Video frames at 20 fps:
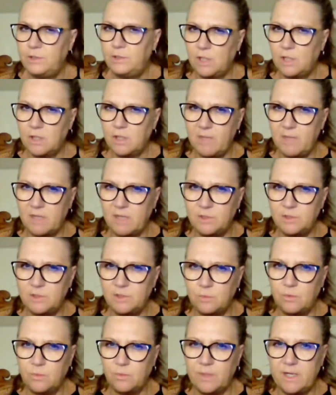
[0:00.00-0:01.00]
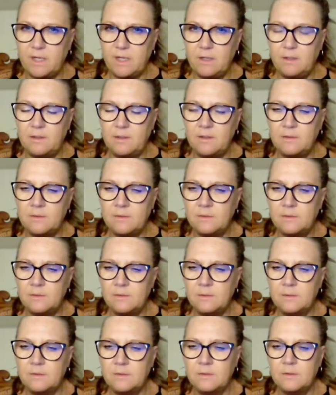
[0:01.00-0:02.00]
Why would you talk about jewelry?
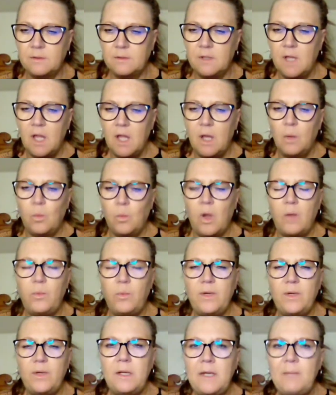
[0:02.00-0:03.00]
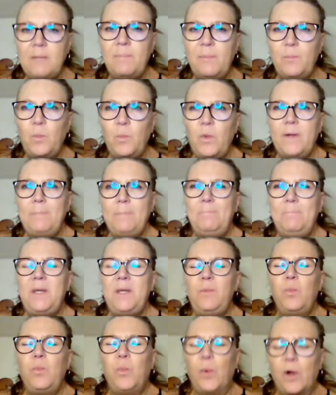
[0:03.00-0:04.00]
Why would
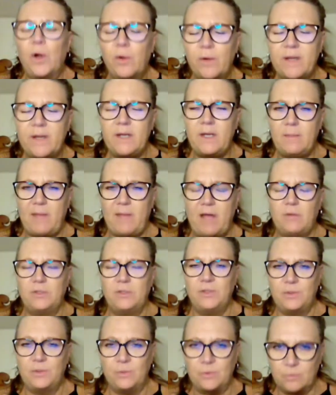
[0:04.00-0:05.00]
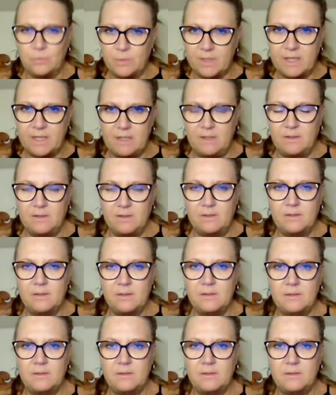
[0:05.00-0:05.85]
anyone be worried about jewelry